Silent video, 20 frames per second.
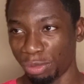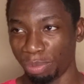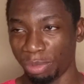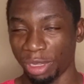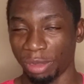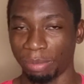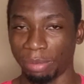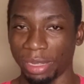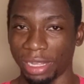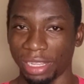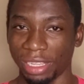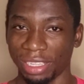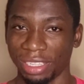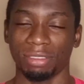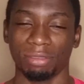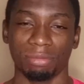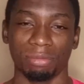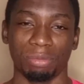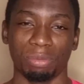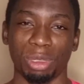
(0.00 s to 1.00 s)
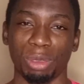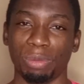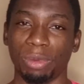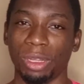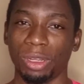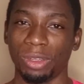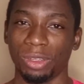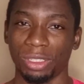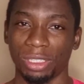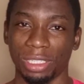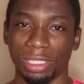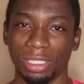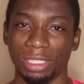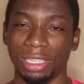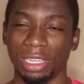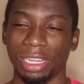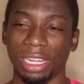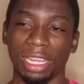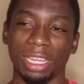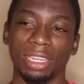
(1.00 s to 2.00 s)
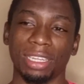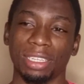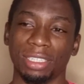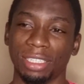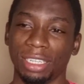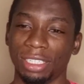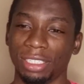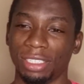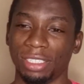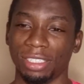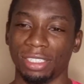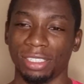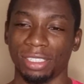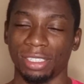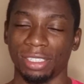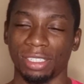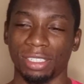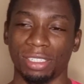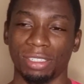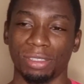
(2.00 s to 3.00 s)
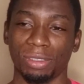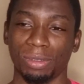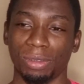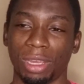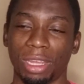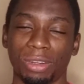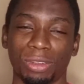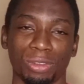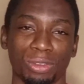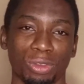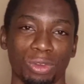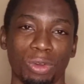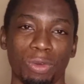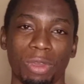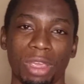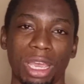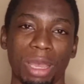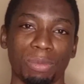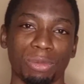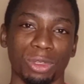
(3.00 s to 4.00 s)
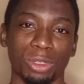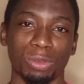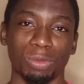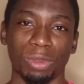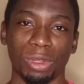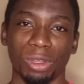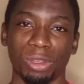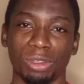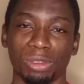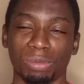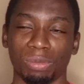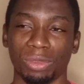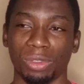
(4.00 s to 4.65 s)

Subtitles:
PayPal. PayPal doesn't like Nigerians, so I don't go where I'm not welcome.